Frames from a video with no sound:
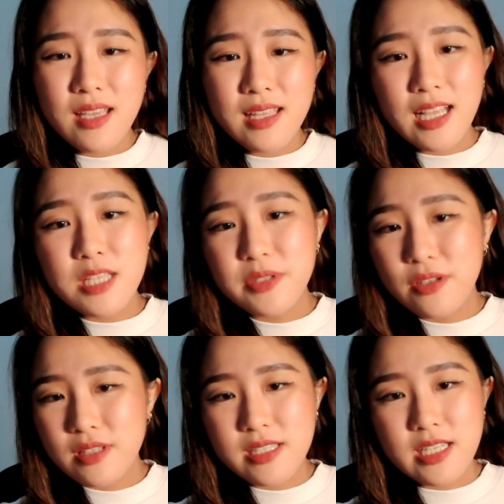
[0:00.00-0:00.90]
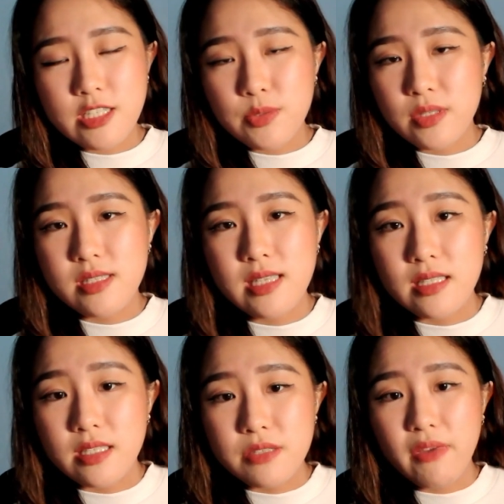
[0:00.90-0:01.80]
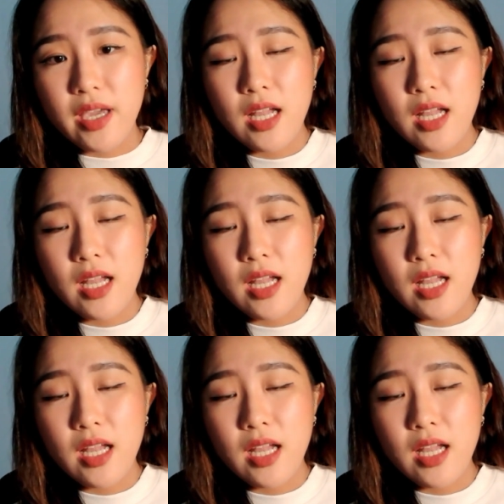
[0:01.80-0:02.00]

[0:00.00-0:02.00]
And last but not least, I just want to say this, right?